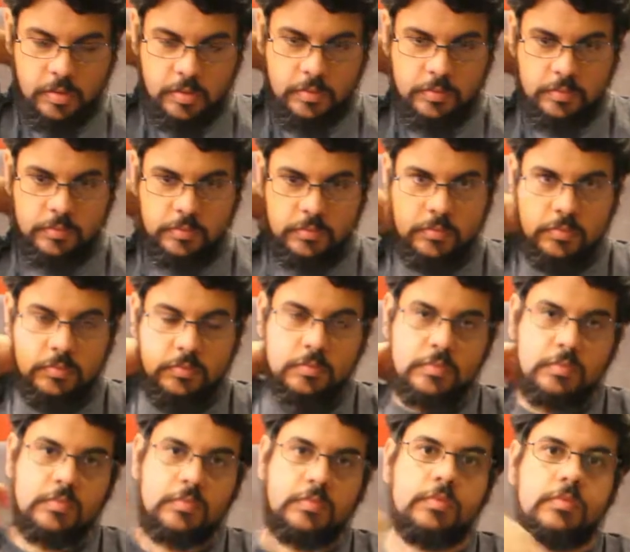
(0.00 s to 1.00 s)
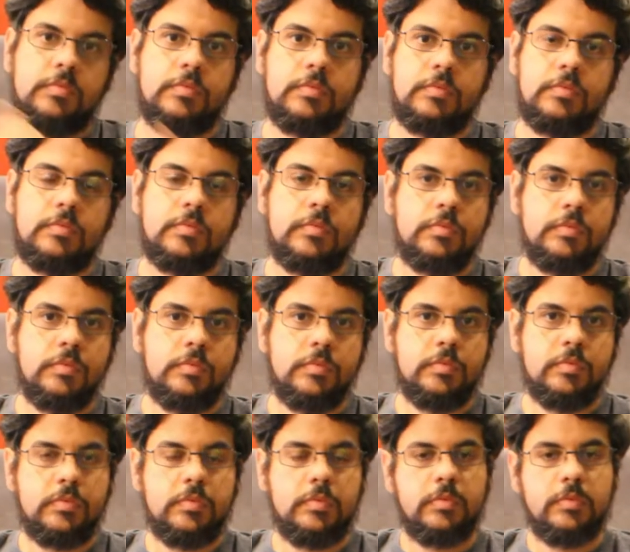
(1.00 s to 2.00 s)

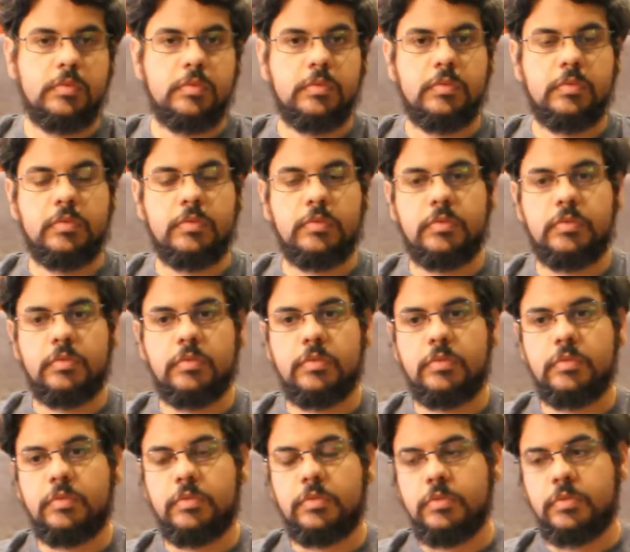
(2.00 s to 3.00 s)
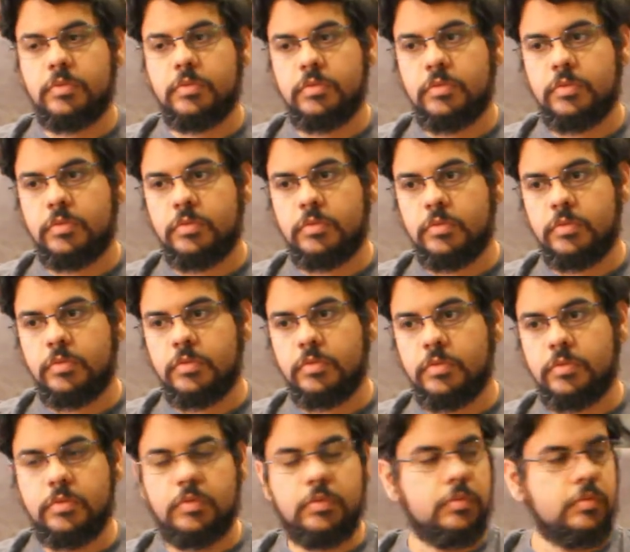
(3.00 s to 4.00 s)

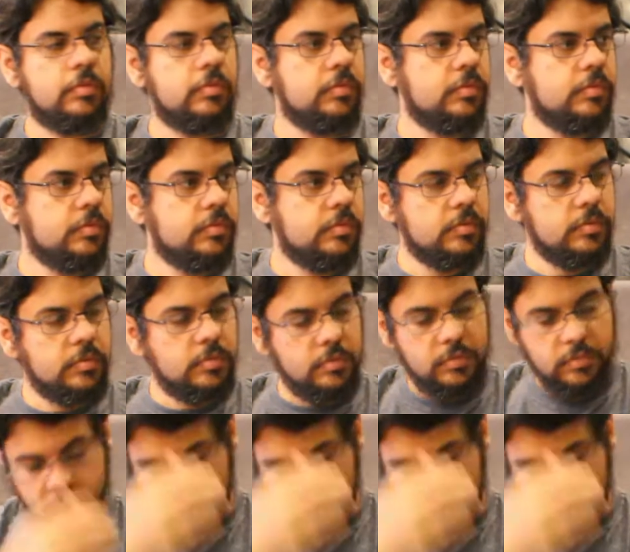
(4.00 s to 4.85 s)
The person shown says nothing.